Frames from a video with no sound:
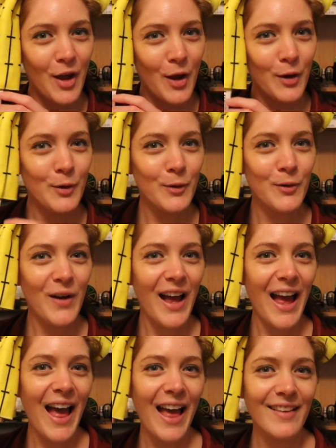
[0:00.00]
who
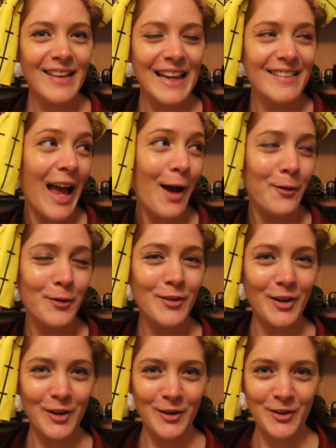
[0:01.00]
has a towel
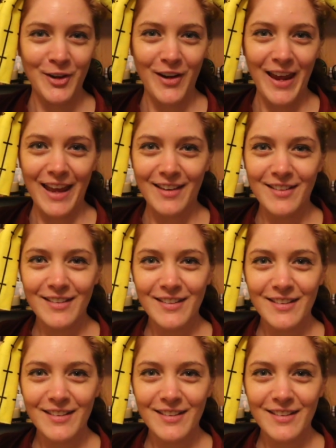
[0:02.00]
stuck on her head,